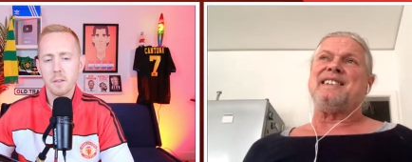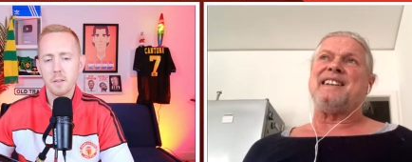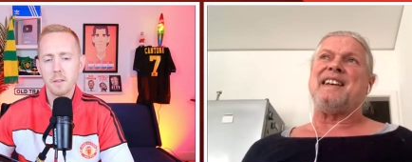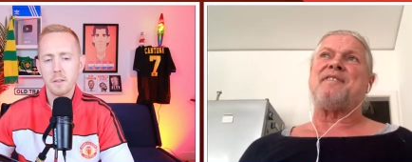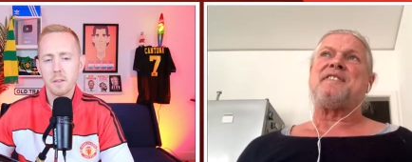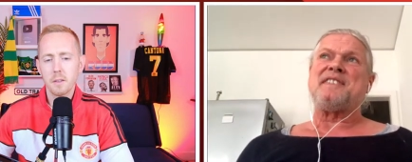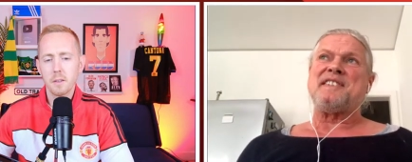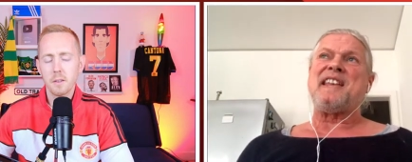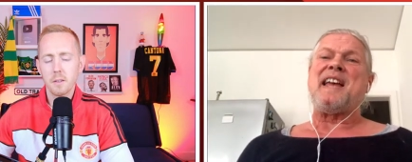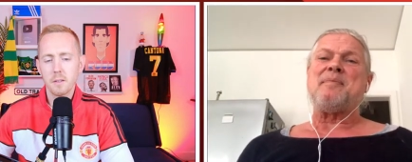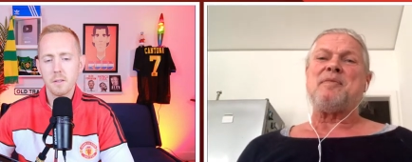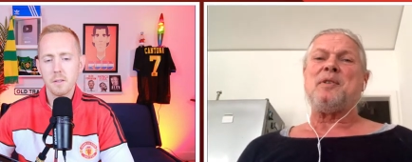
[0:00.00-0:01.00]
Speaker 1: uh, have the
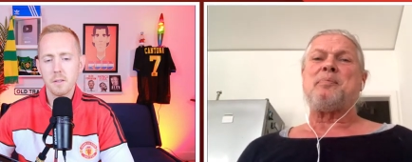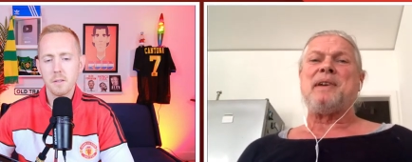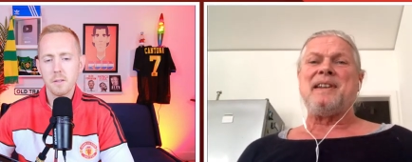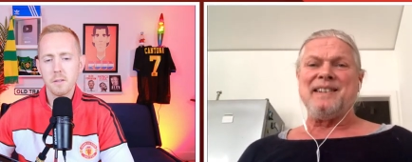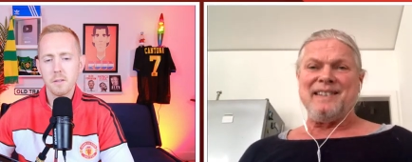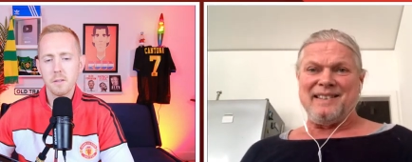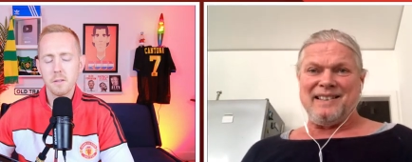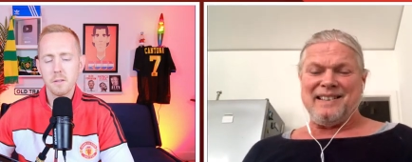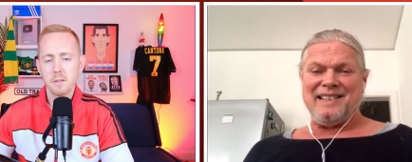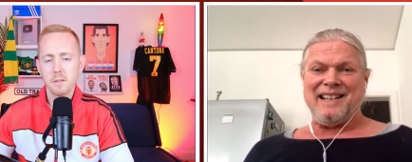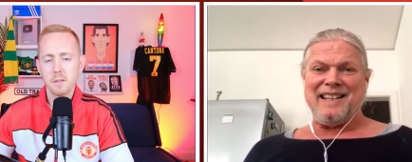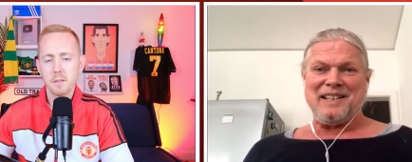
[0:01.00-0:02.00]
same opinion
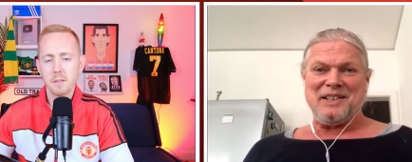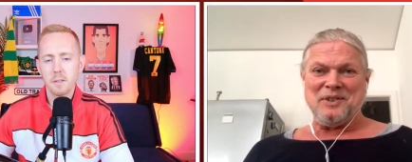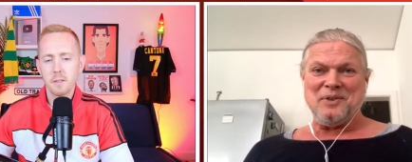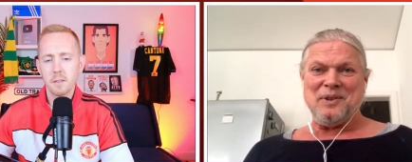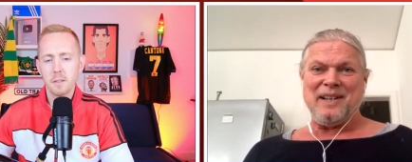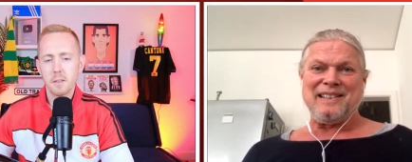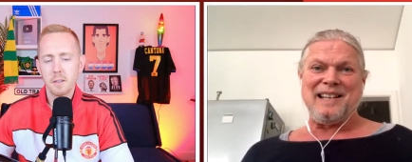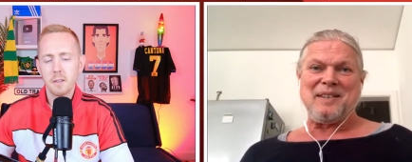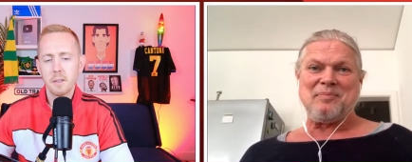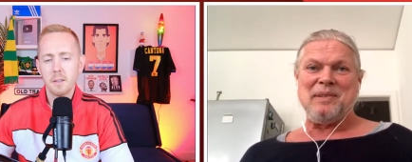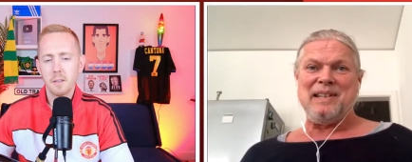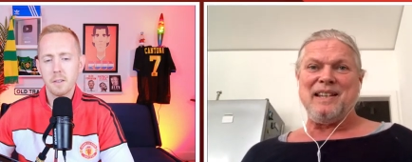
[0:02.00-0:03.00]
like you and
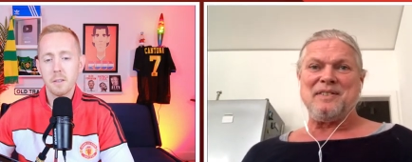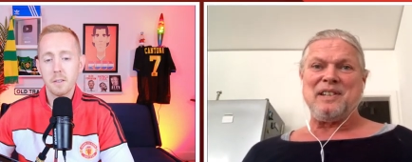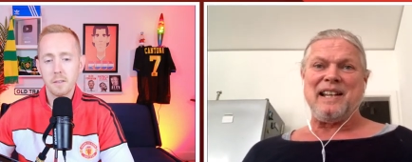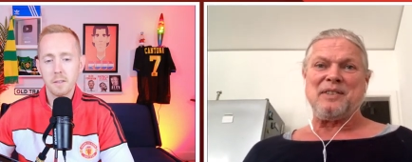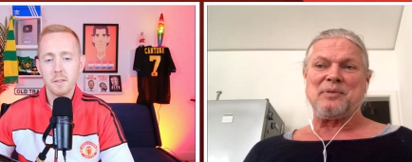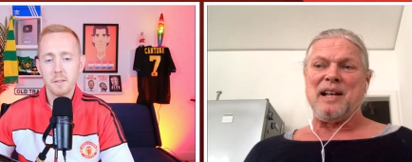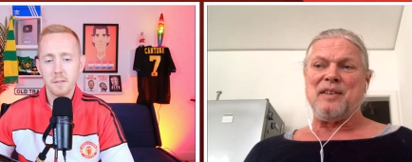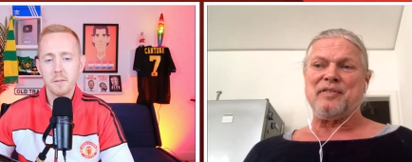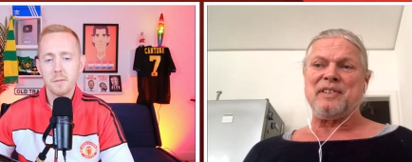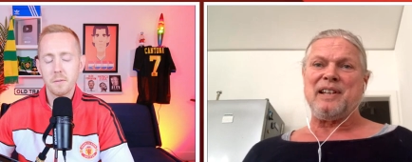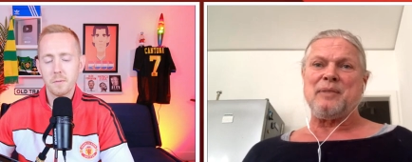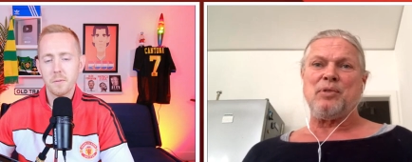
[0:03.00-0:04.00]
like me and like
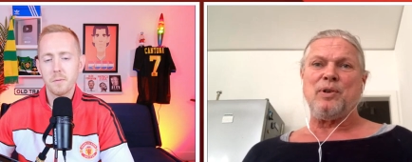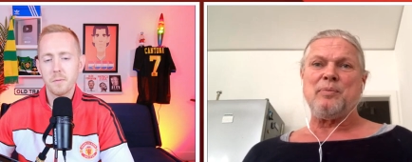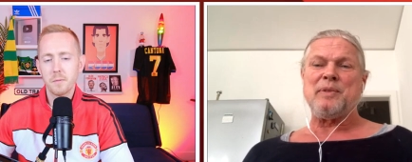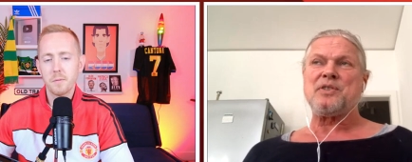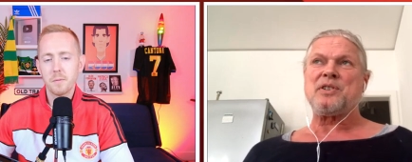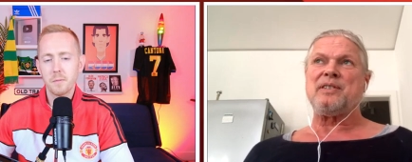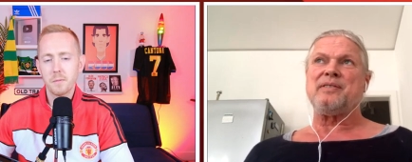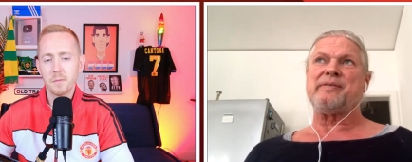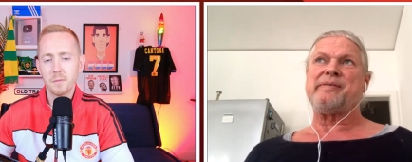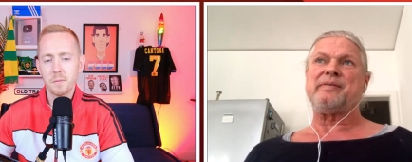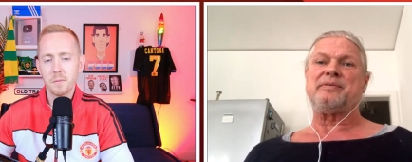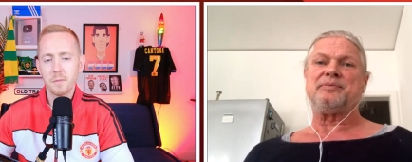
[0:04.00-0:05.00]
Ralf and like Paul Mitchell.
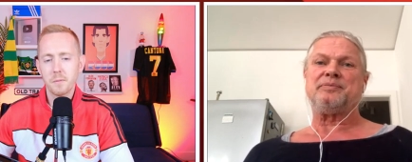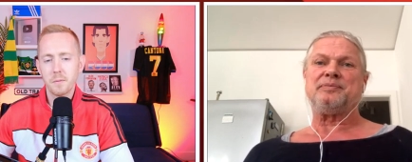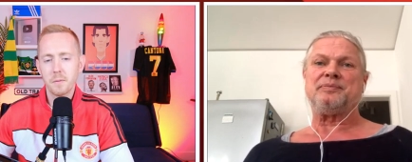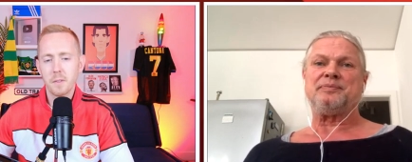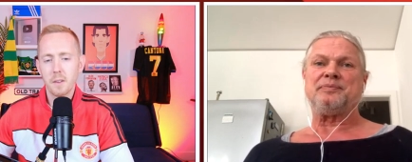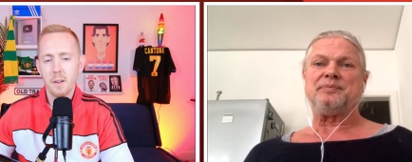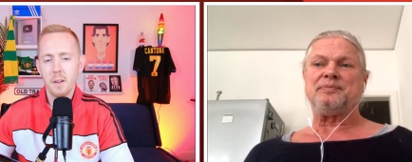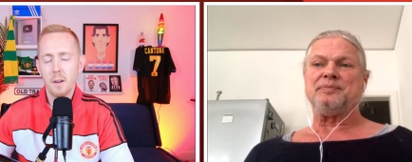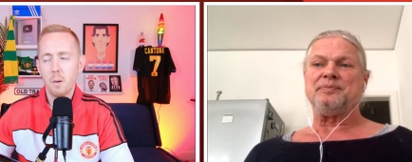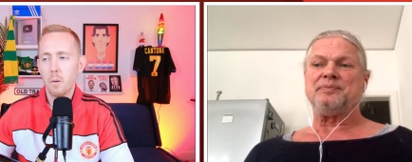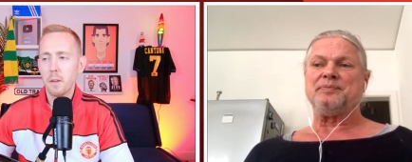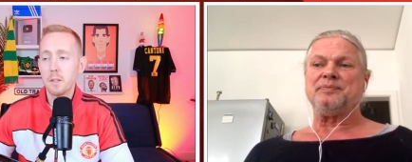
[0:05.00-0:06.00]

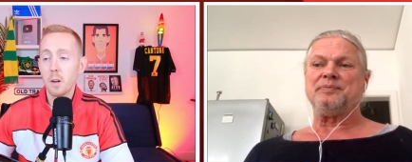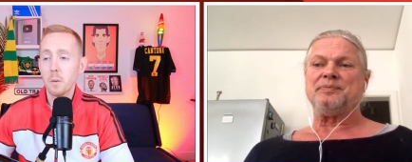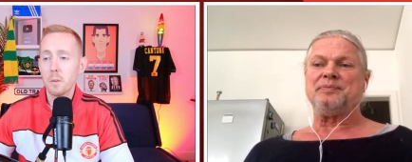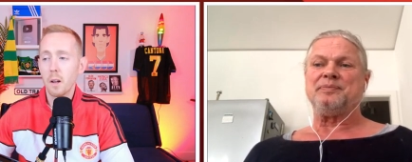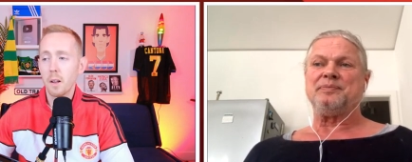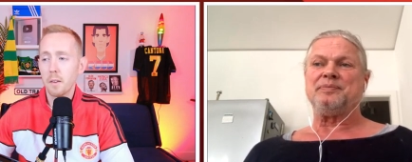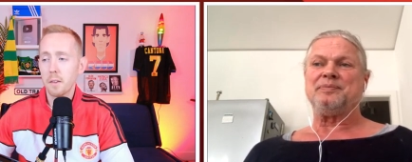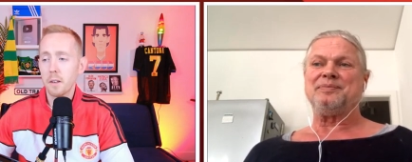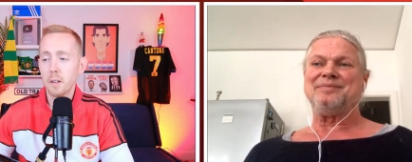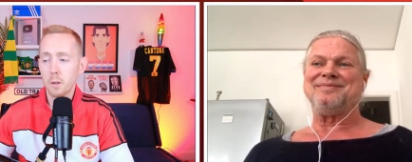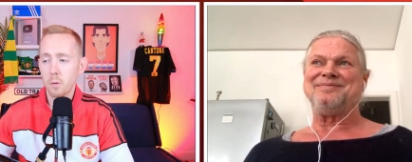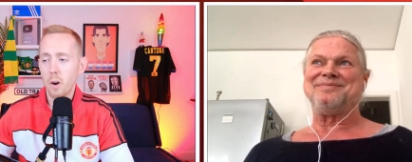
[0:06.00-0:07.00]
Speaker 2: Well, they don't. I think
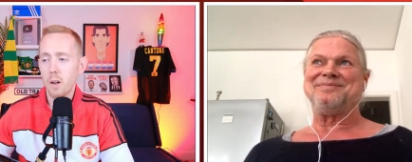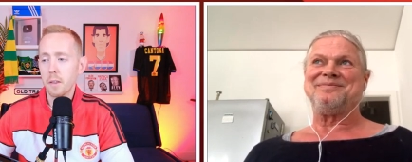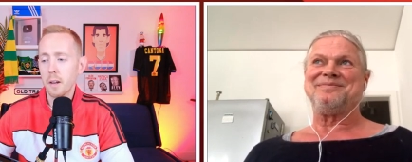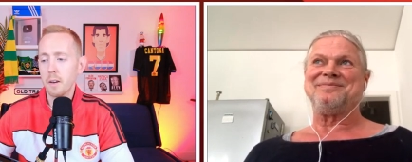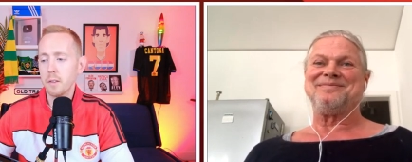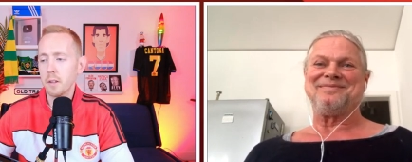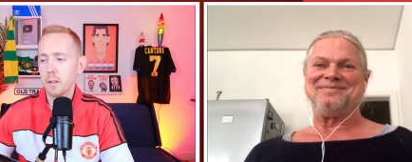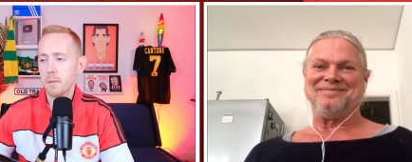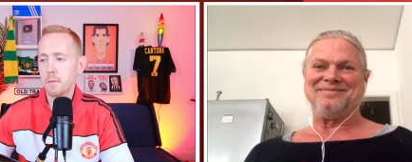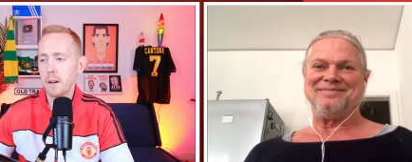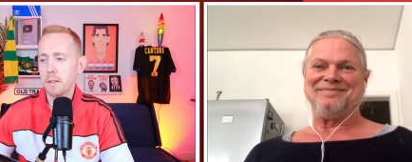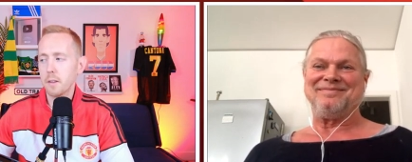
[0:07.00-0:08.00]
you're right there in the, the
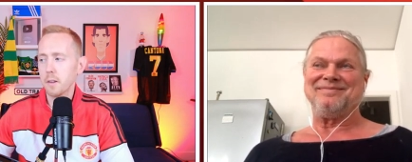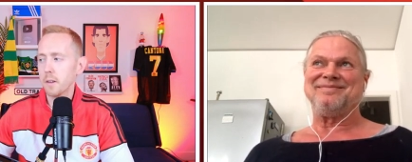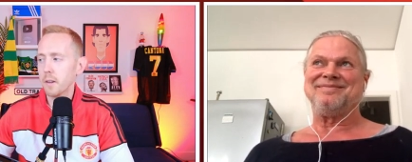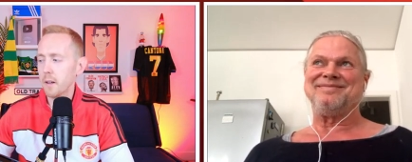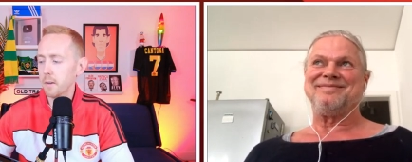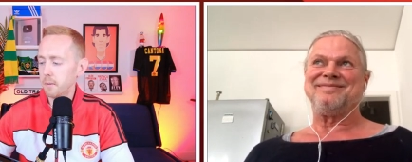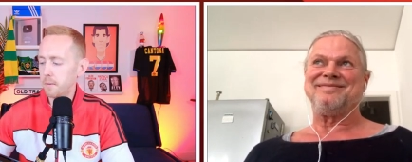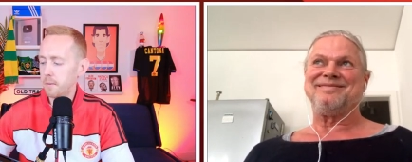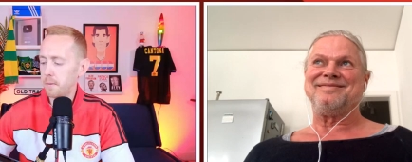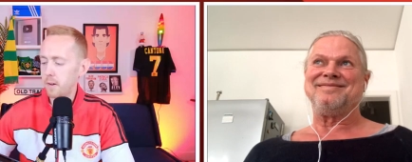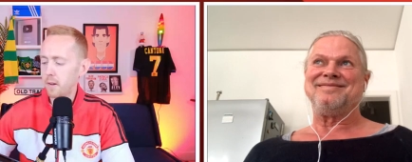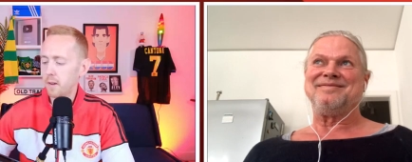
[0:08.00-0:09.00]
fact that if
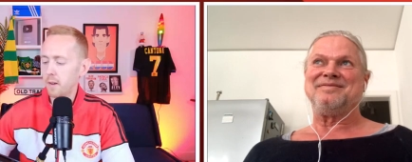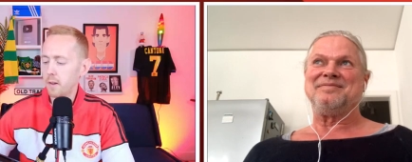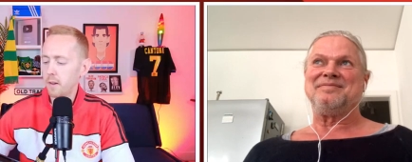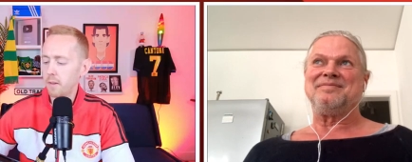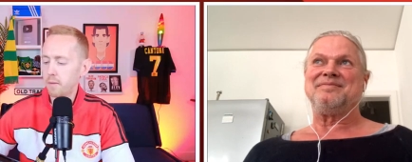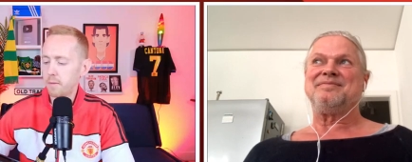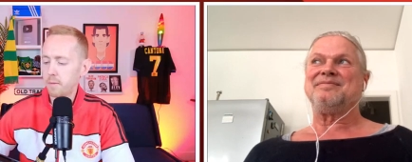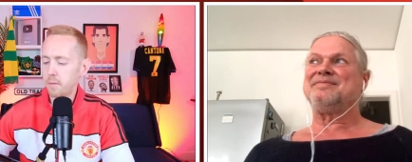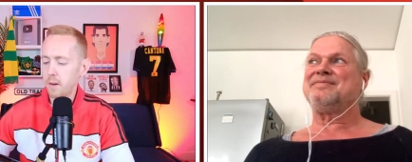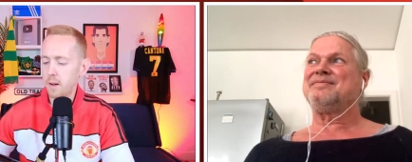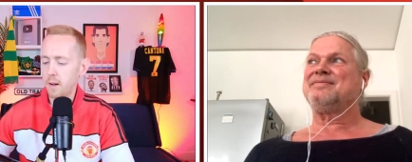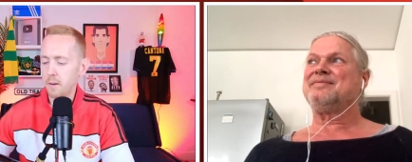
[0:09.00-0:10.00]
if
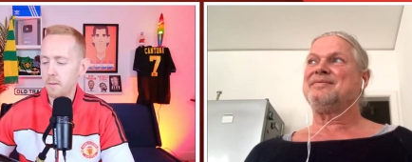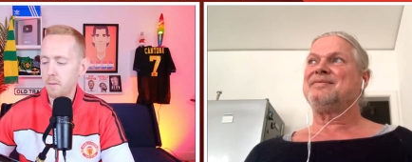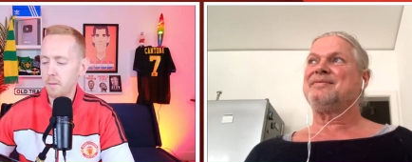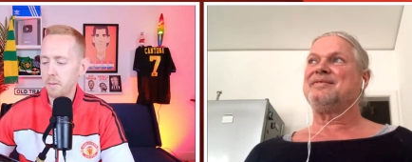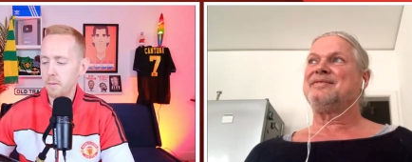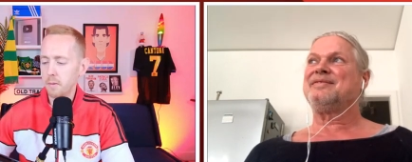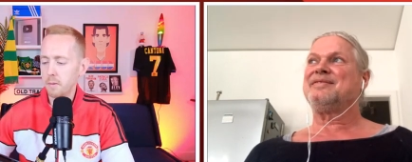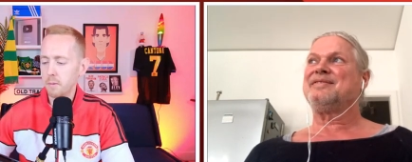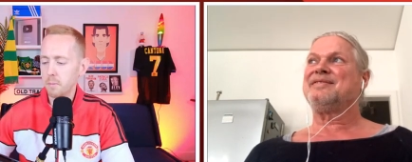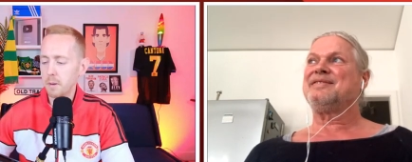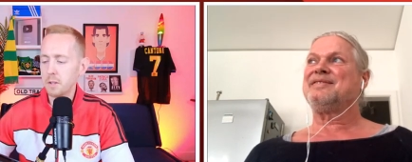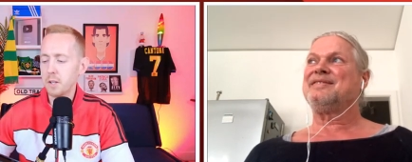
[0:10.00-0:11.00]
uh,
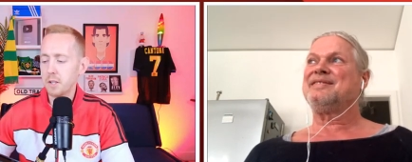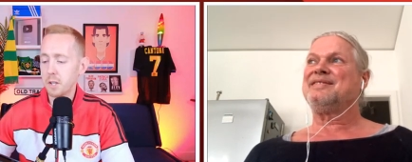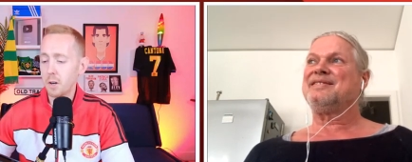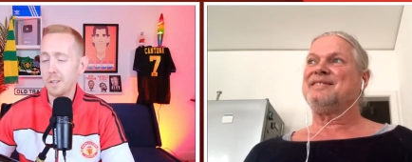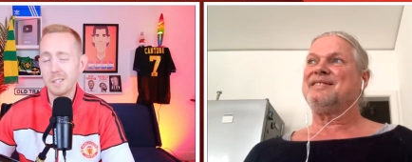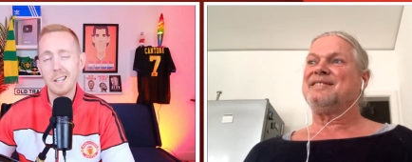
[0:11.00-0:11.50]
Manchester United